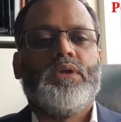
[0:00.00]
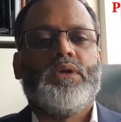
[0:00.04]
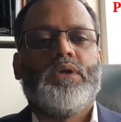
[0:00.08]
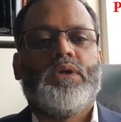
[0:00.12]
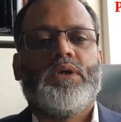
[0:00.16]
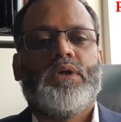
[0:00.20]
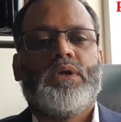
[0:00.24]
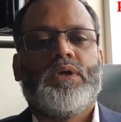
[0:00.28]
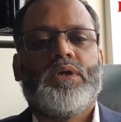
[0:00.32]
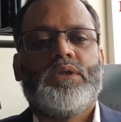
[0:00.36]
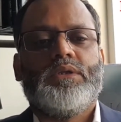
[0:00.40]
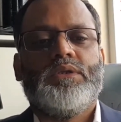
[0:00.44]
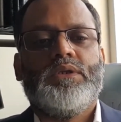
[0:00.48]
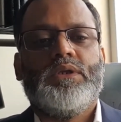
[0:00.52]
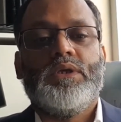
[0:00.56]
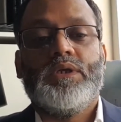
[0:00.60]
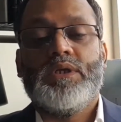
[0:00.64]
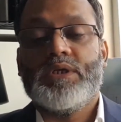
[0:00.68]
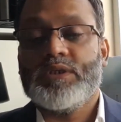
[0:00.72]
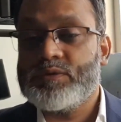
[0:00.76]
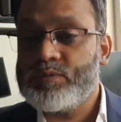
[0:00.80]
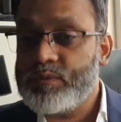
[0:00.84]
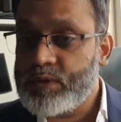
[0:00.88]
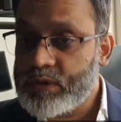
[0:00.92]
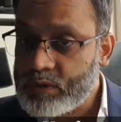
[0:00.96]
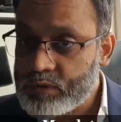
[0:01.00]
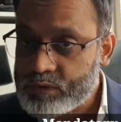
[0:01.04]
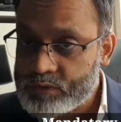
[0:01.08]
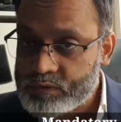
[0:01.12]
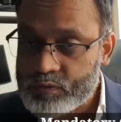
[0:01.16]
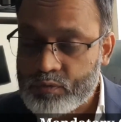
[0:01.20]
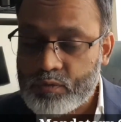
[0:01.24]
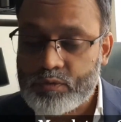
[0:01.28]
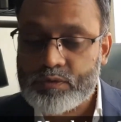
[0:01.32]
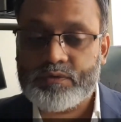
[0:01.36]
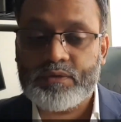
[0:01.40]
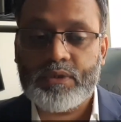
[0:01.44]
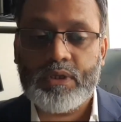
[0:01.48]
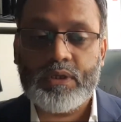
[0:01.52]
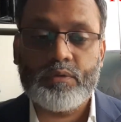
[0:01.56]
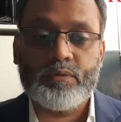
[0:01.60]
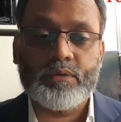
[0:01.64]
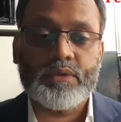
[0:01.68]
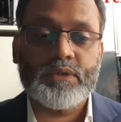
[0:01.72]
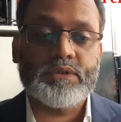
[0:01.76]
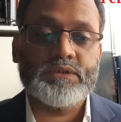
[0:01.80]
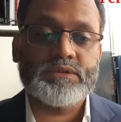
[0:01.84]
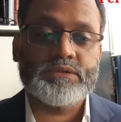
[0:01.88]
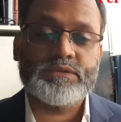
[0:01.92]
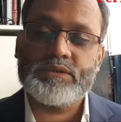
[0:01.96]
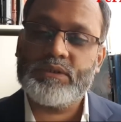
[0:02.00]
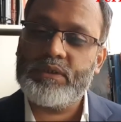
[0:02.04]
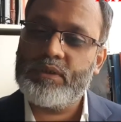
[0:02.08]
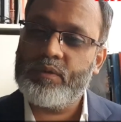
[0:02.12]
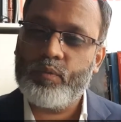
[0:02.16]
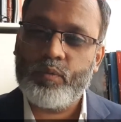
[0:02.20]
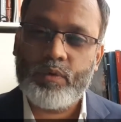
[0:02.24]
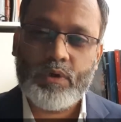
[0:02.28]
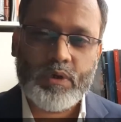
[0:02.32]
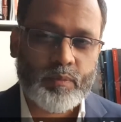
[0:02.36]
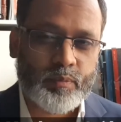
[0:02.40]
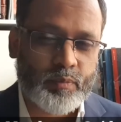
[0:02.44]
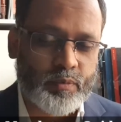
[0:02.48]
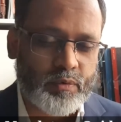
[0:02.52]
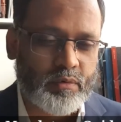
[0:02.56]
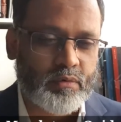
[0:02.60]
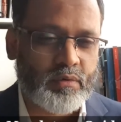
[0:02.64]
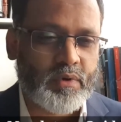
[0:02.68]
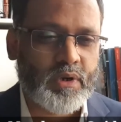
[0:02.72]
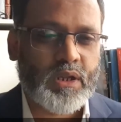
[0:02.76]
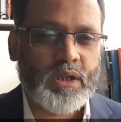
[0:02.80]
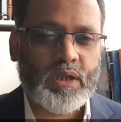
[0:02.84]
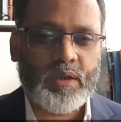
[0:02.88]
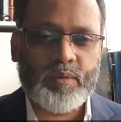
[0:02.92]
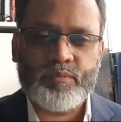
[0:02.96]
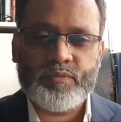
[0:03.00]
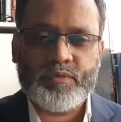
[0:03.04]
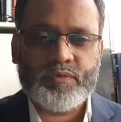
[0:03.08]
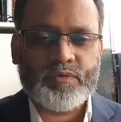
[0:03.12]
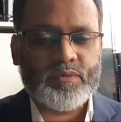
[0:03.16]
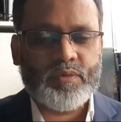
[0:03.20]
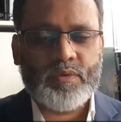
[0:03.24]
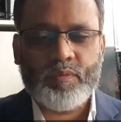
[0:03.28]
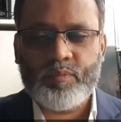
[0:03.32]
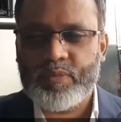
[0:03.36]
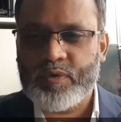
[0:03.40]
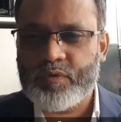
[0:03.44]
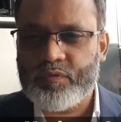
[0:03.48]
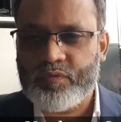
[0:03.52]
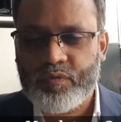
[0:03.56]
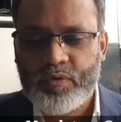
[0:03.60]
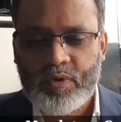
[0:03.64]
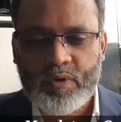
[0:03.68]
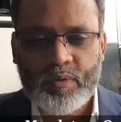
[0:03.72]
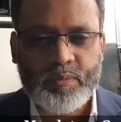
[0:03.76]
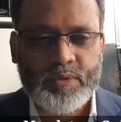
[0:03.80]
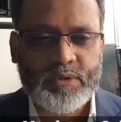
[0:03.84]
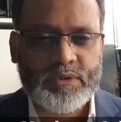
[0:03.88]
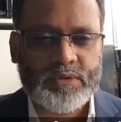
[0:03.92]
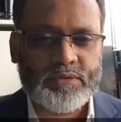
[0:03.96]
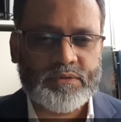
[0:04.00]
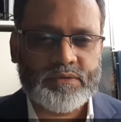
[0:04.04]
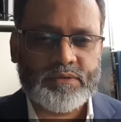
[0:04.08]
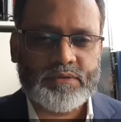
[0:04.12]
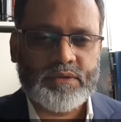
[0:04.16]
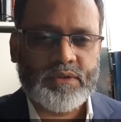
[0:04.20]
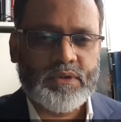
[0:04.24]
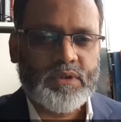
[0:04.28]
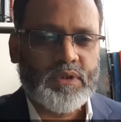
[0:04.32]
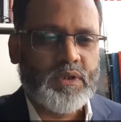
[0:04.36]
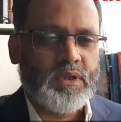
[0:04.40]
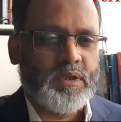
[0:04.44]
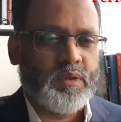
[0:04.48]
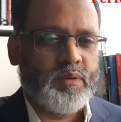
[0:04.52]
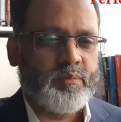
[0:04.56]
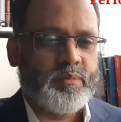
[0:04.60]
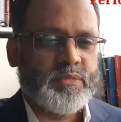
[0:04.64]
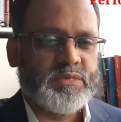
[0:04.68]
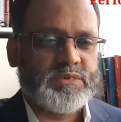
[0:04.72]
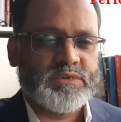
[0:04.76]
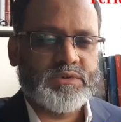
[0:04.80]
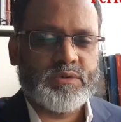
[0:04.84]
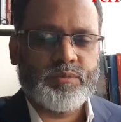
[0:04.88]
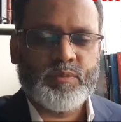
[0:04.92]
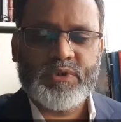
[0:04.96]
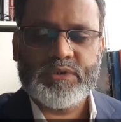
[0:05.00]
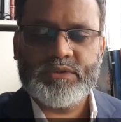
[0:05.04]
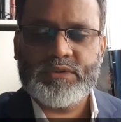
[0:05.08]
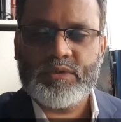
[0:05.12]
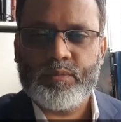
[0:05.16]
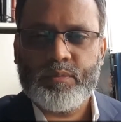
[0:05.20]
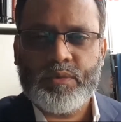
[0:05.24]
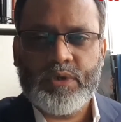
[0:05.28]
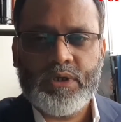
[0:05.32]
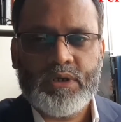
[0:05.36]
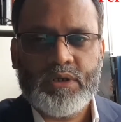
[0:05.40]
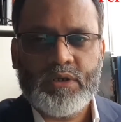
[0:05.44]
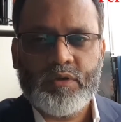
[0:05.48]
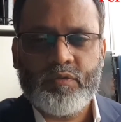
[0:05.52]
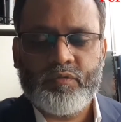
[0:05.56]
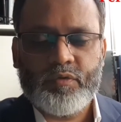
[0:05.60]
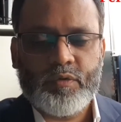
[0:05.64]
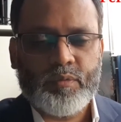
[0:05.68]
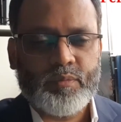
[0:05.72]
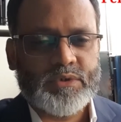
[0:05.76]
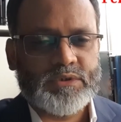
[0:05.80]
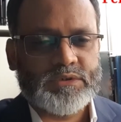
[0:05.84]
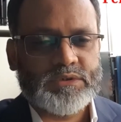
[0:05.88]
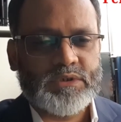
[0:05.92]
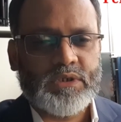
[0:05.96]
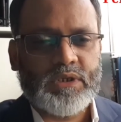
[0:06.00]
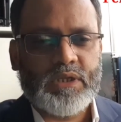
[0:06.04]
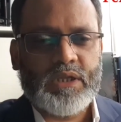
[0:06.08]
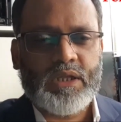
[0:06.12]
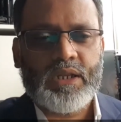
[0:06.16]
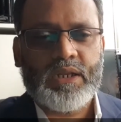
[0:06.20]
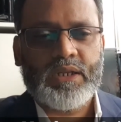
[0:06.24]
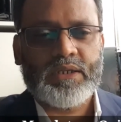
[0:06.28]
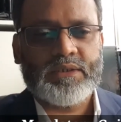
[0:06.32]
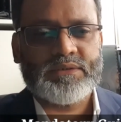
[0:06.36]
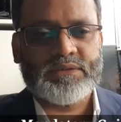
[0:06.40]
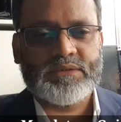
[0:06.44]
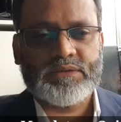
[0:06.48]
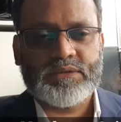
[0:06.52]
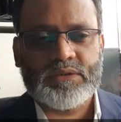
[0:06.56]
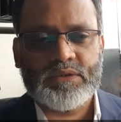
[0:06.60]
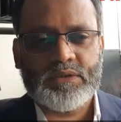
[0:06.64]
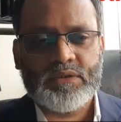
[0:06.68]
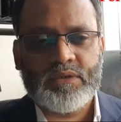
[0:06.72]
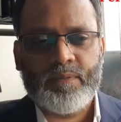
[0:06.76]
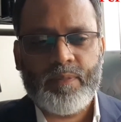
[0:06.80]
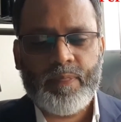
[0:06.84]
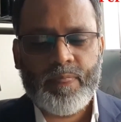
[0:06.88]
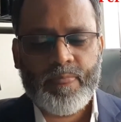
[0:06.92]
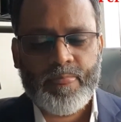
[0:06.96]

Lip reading: The engagement, resource allocation, work programs, performance, measurement, information collection,